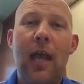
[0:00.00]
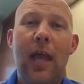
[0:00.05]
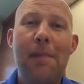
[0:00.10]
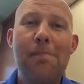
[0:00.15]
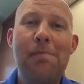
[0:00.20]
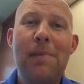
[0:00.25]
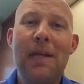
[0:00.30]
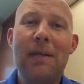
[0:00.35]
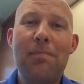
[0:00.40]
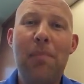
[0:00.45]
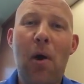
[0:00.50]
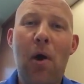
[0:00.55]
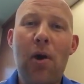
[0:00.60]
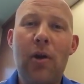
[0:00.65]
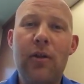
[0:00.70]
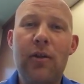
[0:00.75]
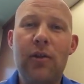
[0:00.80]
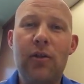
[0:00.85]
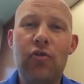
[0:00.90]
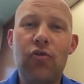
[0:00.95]
A big
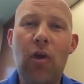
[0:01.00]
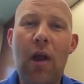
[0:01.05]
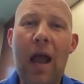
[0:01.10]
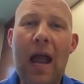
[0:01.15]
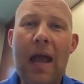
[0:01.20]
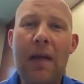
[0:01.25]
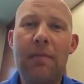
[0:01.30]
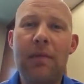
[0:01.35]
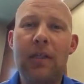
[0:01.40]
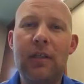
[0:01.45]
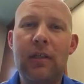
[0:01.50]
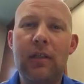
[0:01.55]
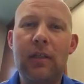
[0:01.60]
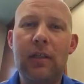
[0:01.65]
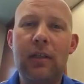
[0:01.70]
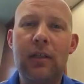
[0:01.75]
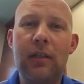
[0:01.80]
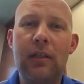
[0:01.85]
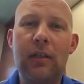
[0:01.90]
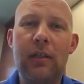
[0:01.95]
part of the tribe
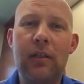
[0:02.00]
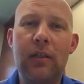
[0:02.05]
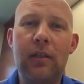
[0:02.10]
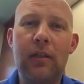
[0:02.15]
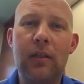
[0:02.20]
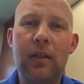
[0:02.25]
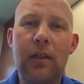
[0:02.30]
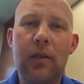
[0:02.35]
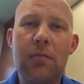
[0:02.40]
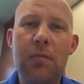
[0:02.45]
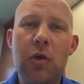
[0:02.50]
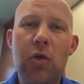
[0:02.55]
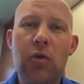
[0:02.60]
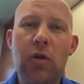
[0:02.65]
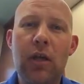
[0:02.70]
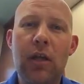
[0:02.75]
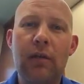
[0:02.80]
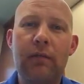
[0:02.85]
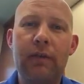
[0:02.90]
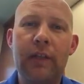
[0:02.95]
and the
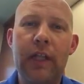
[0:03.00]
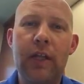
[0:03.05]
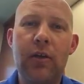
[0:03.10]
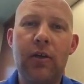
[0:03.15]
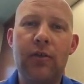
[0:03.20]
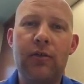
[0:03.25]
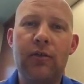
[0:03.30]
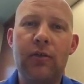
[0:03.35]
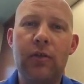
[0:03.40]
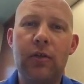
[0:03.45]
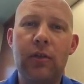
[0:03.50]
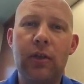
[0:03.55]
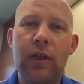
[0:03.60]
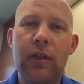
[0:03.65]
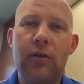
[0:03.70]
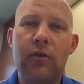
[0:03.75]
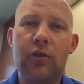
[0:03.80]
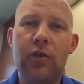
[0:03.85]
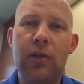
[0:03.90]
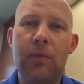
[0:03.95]
community of
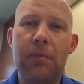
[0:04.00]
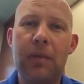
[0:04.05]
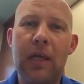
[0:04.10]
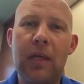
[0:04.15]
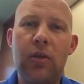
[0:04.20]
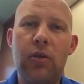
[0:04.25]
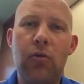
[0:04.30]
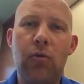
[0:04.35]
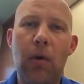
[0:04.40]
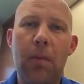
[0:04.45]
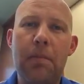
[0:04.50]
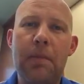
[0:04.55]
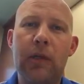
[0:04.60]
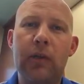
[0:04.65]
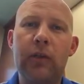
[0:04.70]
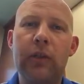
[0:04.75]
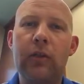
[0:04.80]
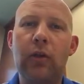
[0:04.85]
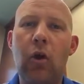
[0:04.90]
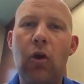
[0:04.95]
leadership that you are
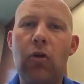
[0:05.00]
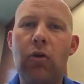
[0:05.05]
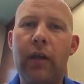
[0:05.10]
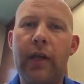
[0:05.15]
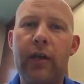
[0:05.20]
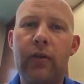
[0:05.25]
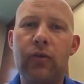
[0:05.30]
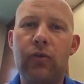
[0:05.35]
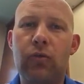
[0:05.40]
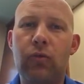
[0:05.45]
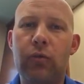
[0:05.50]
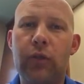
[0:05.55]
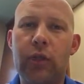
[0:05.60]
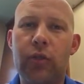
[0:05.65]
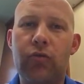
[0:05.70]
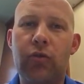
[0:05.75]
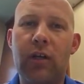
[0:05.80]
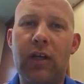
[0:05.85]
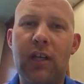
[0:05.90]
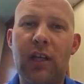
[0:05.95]
building locally at your school
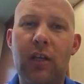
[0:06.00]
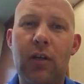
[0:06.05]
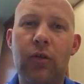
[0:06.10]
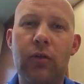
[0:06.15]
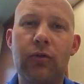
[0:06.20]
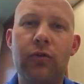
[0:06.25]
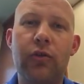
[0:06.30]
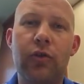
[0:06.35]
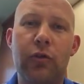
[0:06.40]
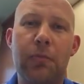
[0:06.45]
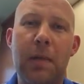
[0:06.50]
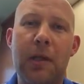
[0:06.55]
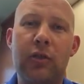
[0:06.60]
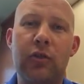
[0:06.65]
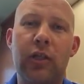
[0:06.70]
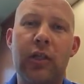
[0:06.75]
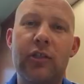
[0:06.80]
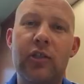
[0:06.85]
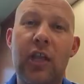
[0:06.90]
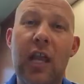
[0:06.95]
district includes your
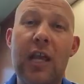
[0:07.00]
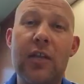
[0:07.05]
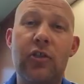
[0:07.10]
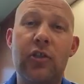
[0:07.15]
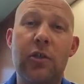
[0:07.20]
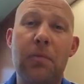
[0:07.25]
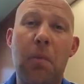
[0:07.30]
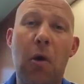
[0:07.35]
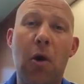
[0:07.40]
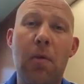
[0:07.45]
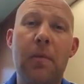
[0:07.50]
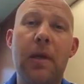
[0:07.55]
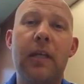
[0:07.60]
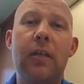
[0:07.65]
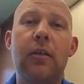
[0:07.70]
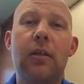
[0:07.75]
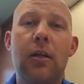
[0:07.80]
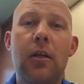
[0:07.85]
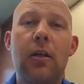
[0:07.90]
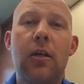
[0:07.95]
special education
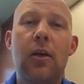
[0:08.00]
department,